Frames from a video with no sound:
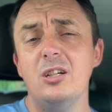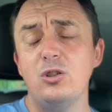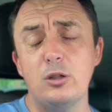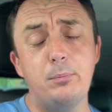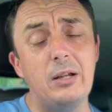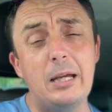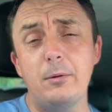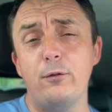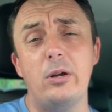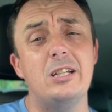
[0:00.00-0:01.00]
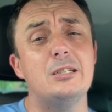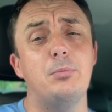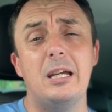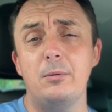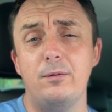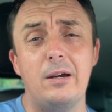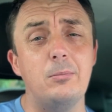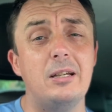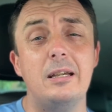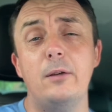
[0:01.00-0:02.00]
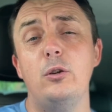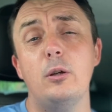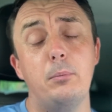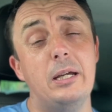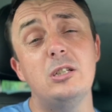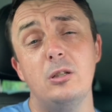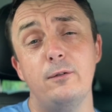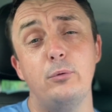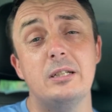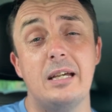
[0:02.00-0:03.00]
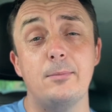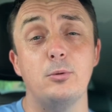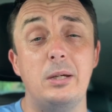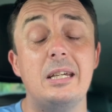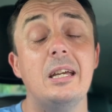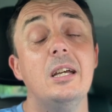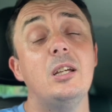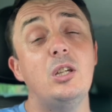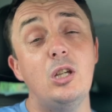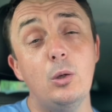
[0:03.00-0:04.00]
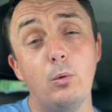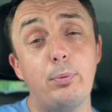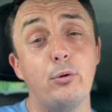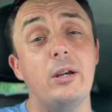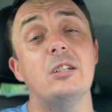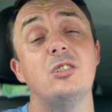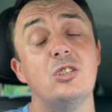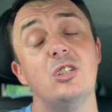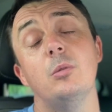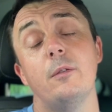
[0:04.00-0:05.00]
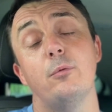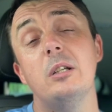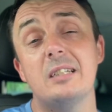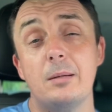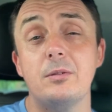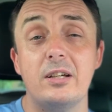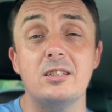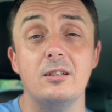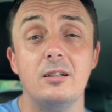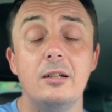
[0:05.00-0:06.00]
Just play with friends, play with family. If you can play 2-3 times a week, you will progress 2 or 3 times faster.